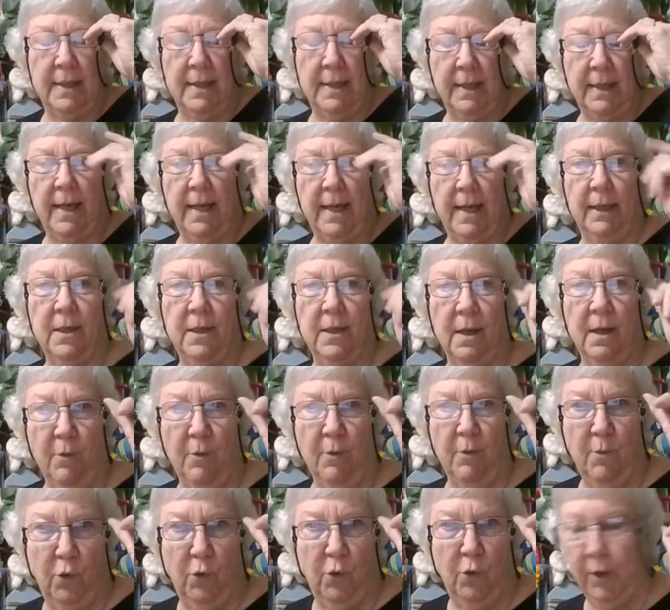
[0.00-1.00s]
I got a couple
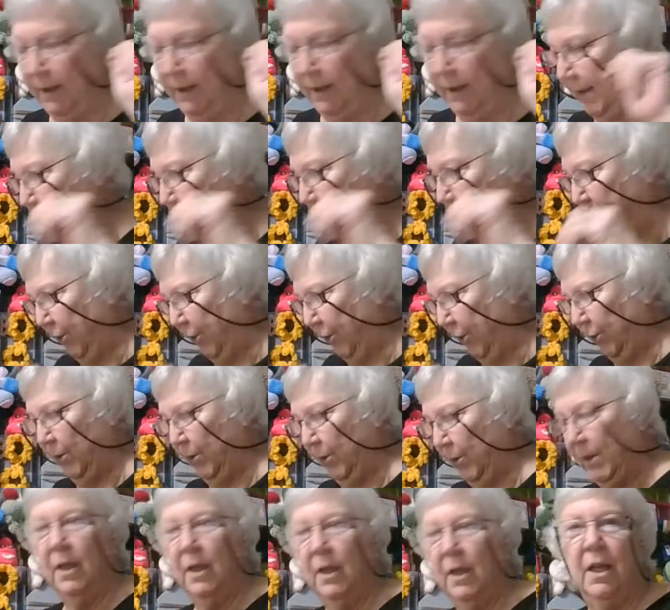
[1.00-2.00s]
more to send you.
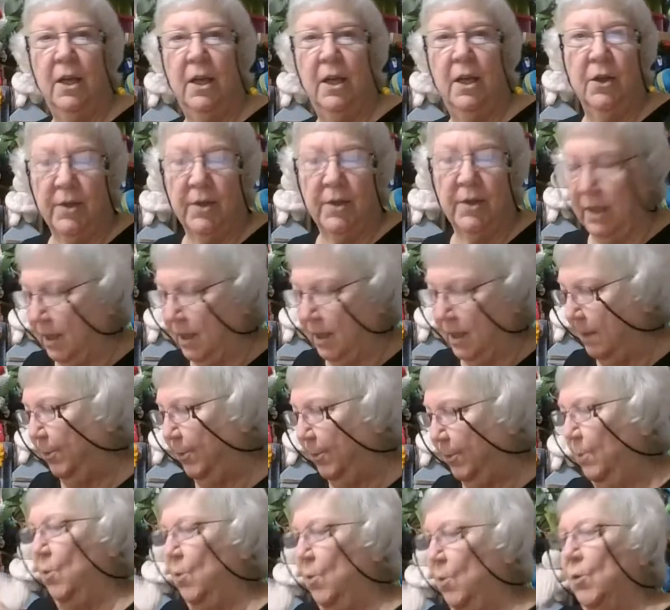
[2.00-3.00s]
Here's the couple
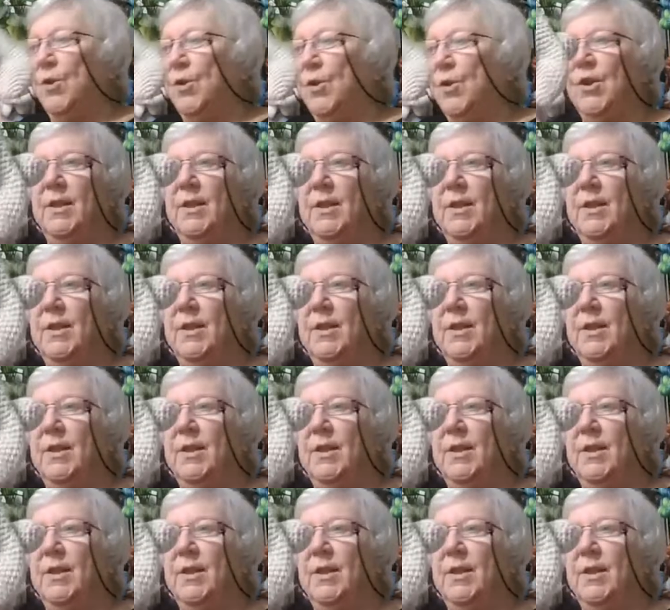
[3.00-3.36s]
more she